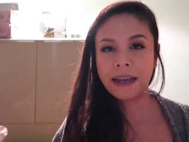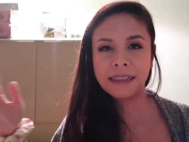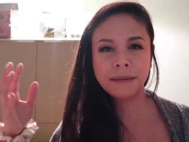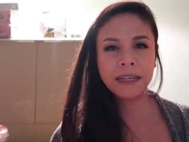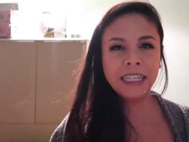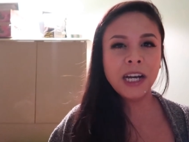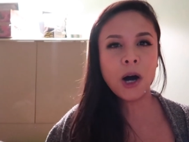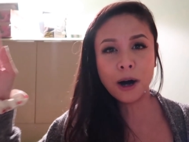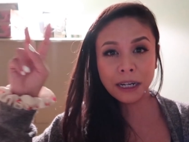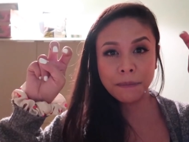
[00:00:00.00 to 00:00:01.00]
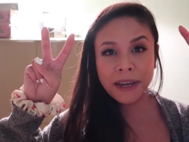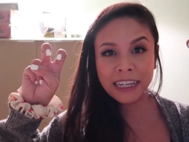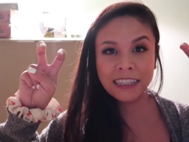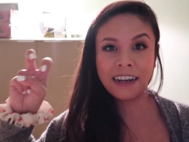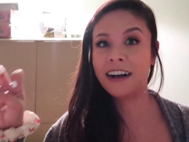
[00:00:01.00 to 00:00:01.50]
as many
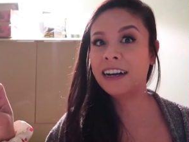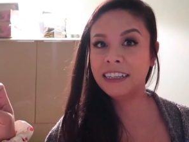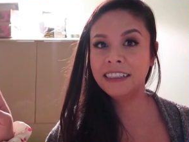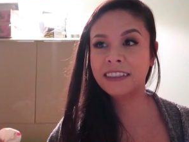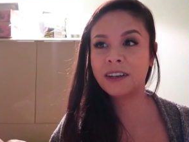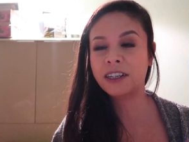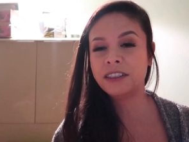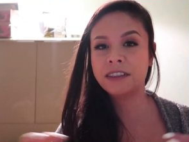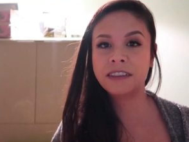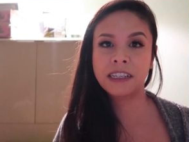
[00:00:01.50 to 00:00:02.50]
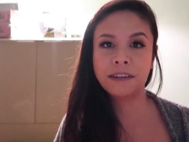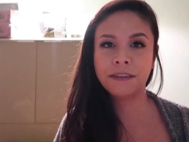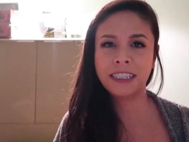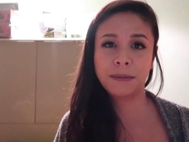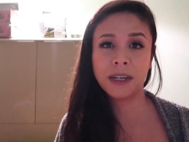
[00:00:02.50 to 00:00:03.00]
automatic eyes on your
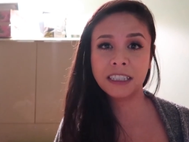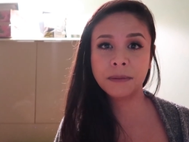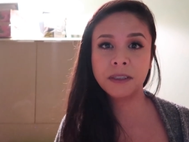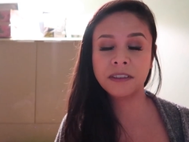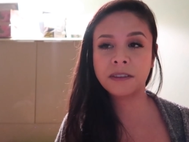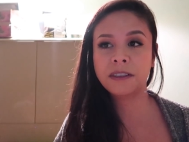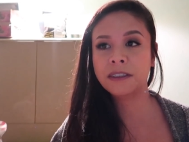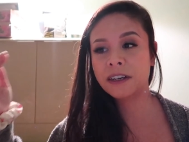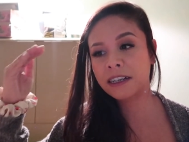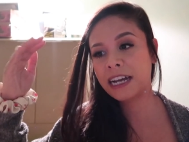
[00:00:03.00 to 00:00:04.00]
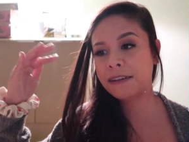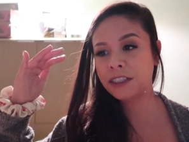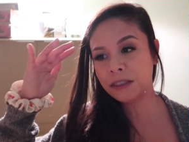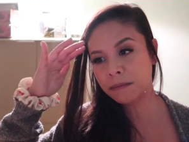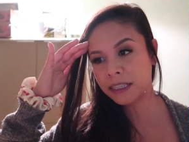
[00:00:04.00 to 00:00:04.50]
stuff as possible so you're not
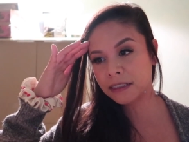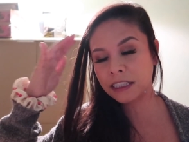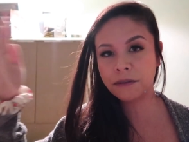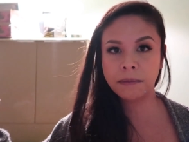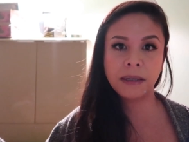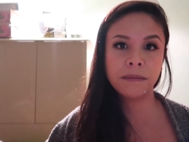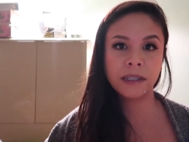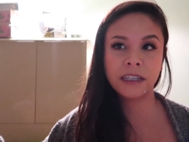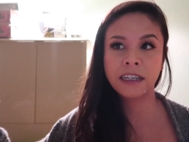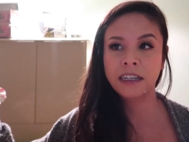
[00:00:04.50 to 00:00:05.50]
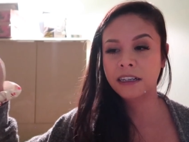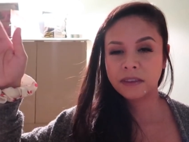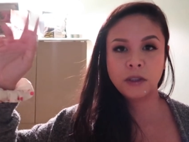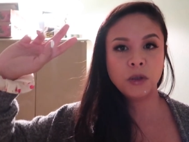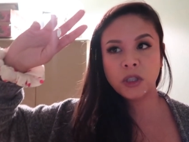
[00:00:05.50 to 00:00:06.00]
having to mentally remember
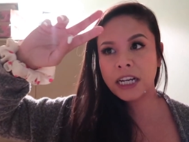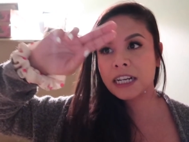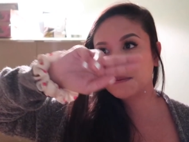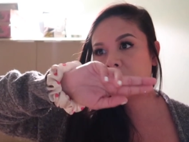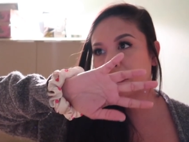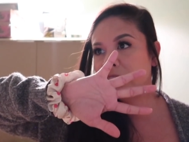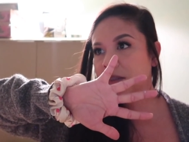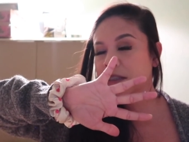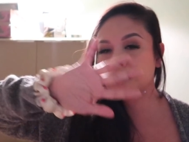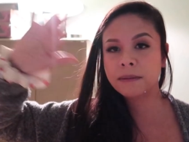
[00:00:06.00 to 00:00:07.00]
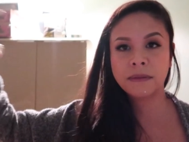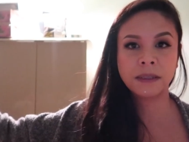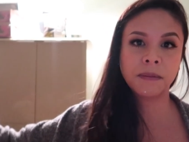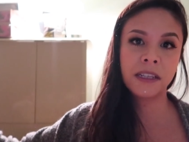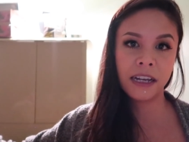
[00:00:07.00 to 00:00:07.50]
to check up on your
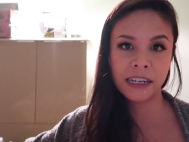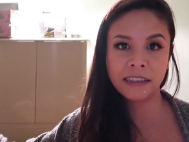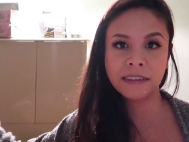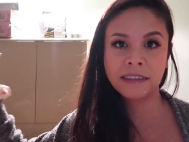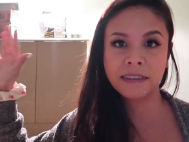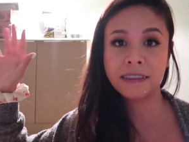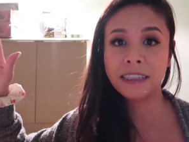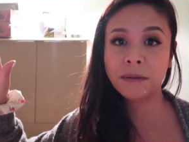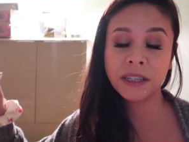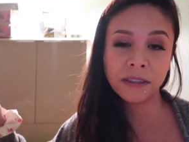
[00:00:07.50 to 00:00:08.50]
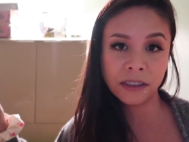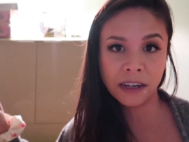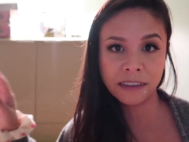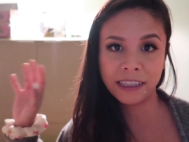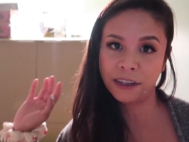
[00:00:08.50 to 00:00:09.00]
supplies to see whether or
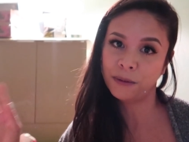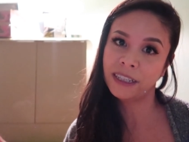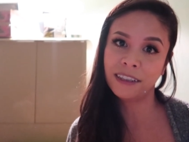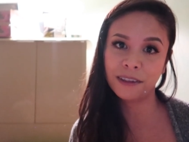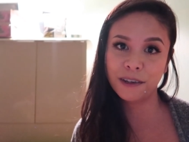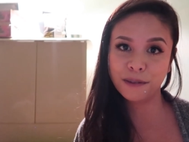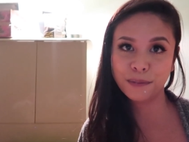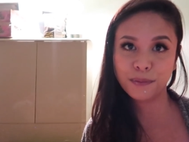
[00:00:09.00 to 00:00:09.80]
not they are running low.